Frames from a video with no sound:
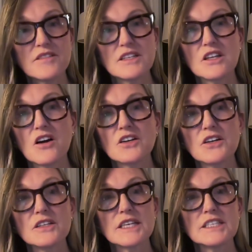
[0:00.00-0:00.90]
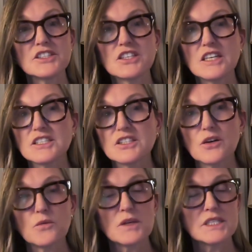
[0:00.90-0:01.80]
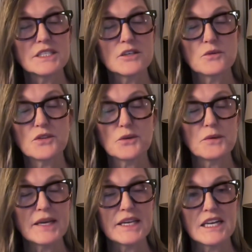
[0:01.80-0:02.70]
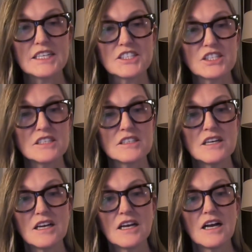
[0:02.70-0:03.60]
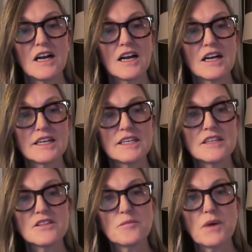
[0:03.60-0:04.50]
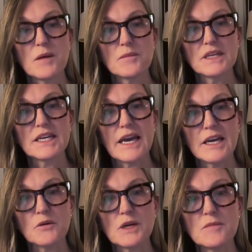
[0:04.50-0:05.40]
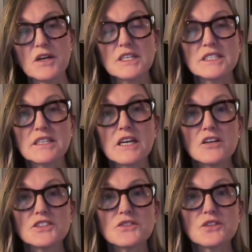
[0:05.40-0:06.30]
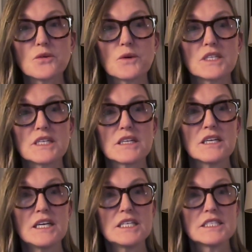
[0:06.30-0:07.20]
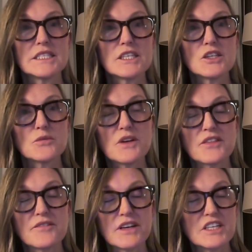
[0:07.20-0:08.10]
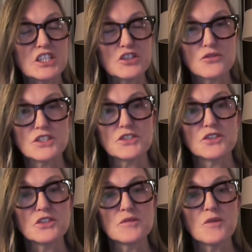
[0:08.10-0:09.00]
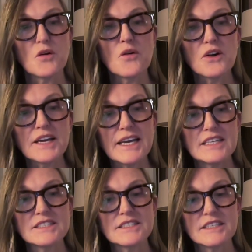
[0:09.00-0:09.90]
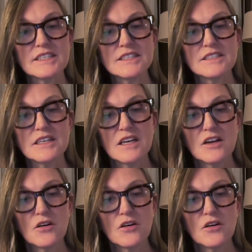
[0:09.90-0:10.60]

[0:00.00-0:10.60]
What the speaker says: private longer. They just don't want to deal with the regulation in the public equity markets. And they also don't want to deal with the very short-term oriented